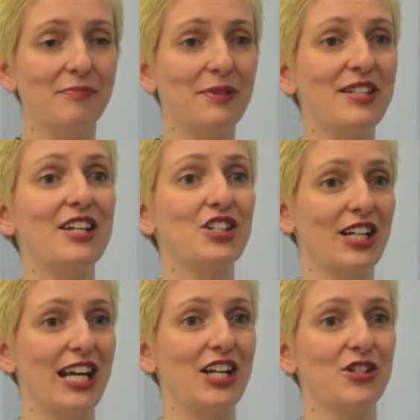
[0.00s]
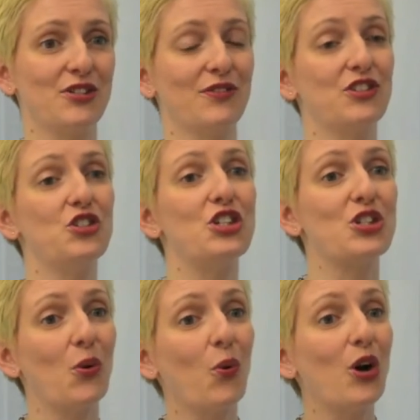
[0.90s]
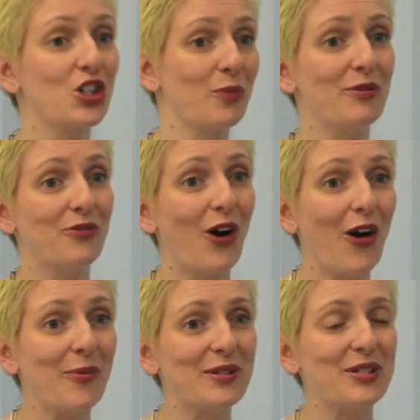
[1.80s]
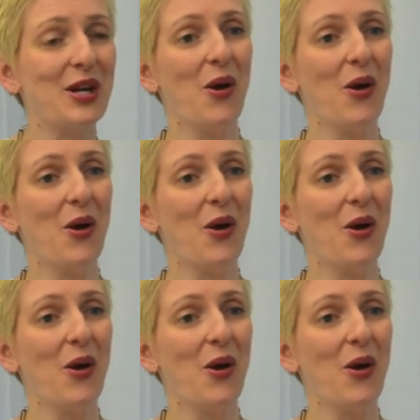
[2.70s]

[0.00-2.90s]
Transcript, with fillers: potentially enter sort of a traditional workshop environment